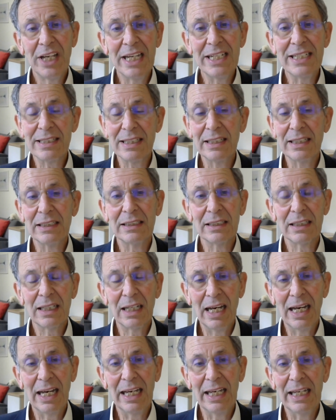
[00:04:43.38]
created
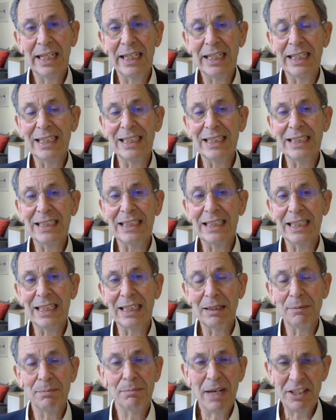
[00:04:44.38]

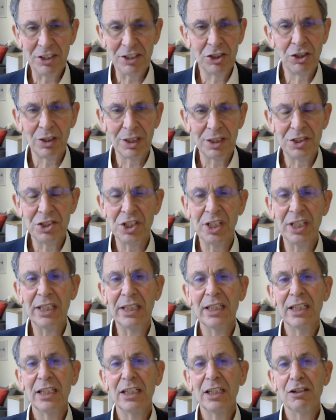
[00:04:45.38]
a
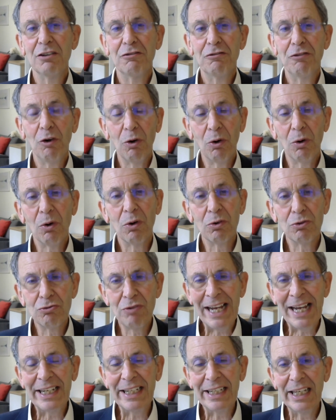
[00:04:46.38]
methodology for
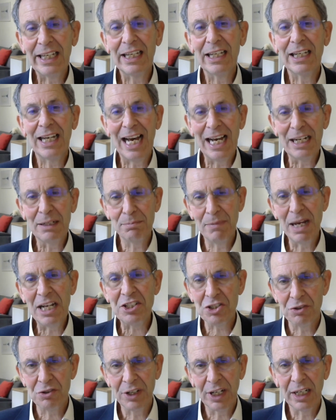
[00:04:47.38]
ranking and
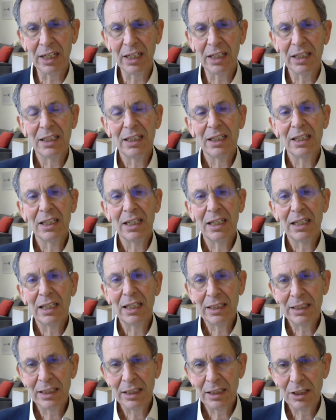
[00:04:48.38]
measuring
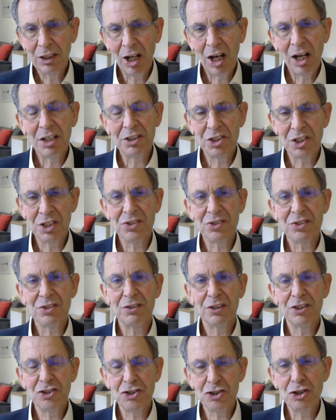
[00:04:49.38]
the
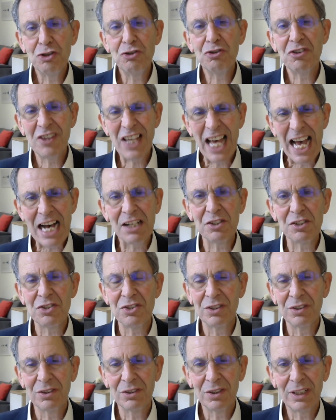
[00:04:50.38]
largest
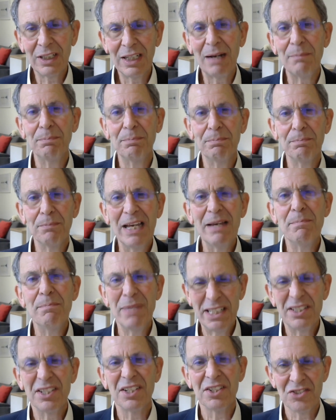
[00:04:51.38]
2,000
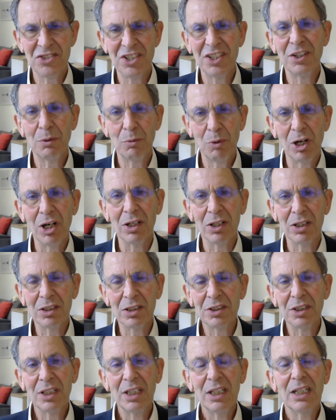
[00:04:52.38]
emitters in the
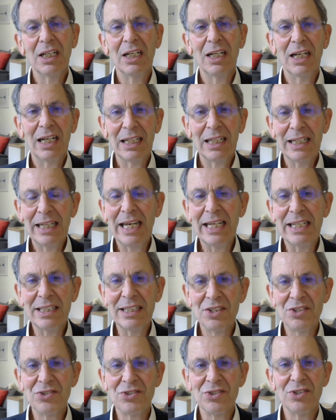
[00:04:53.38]
world
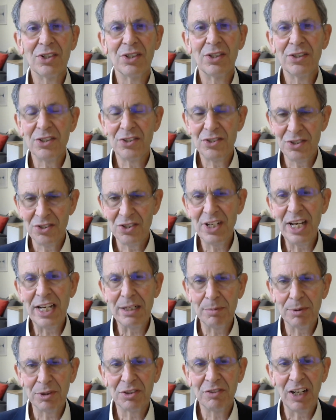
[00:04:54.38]
against the
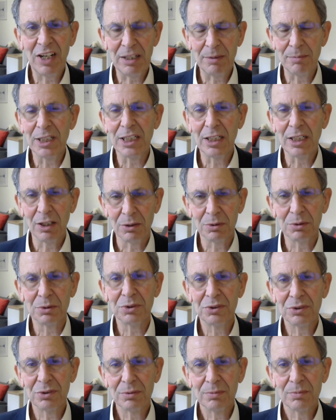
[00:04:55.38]
Sustainable Development
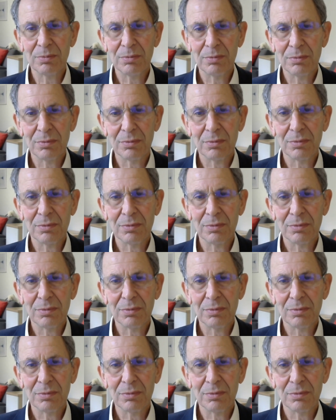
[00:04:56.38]
Goals.